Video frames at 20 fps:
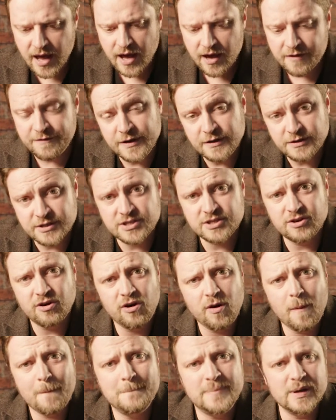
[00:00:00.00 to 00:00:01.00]
and for you to
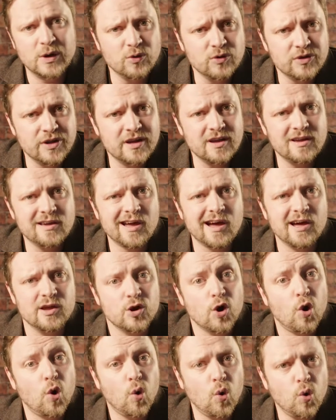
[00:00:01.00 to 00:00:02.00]
start building
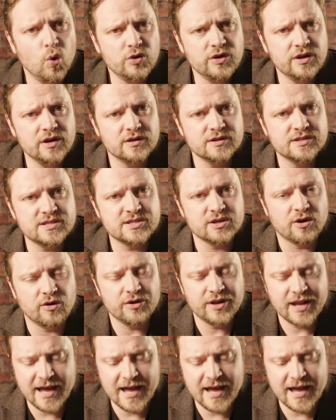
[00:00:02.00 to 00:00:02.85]
an audience on?